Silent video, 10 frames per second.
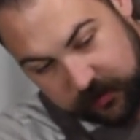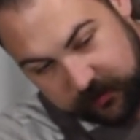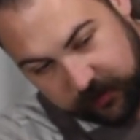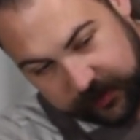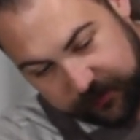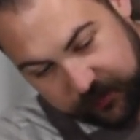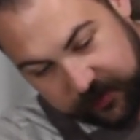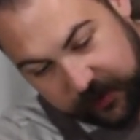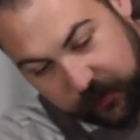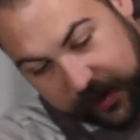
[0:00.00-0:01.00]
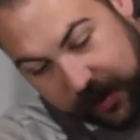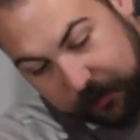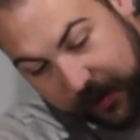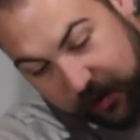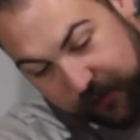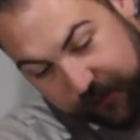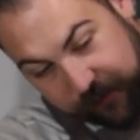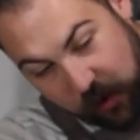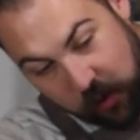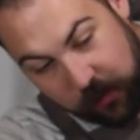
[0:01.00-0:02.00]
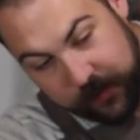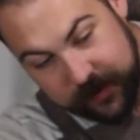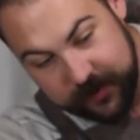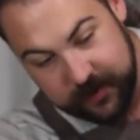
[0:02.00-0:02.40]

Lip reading: So I definitely think we got a better foam